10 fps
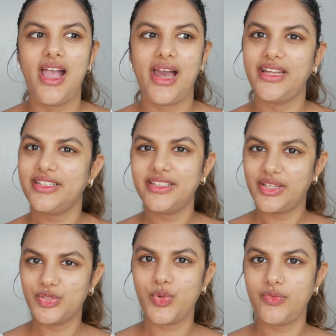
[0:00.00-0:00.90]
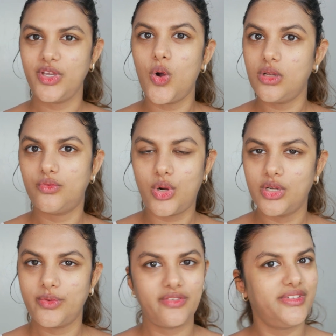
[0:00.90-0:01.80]
And I think that is what we all
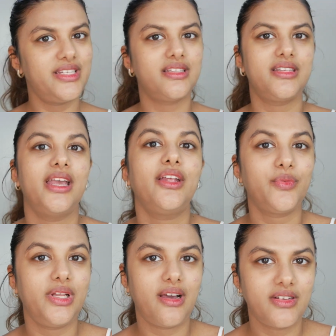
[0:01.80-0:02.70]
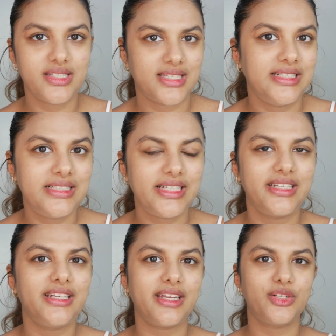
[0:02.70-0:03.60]
want when we say that we love a skin
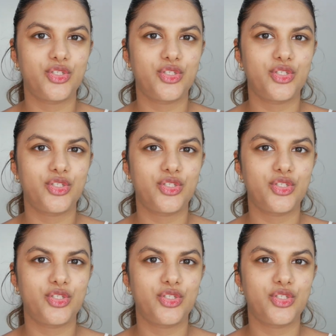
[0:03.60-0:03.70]
tint,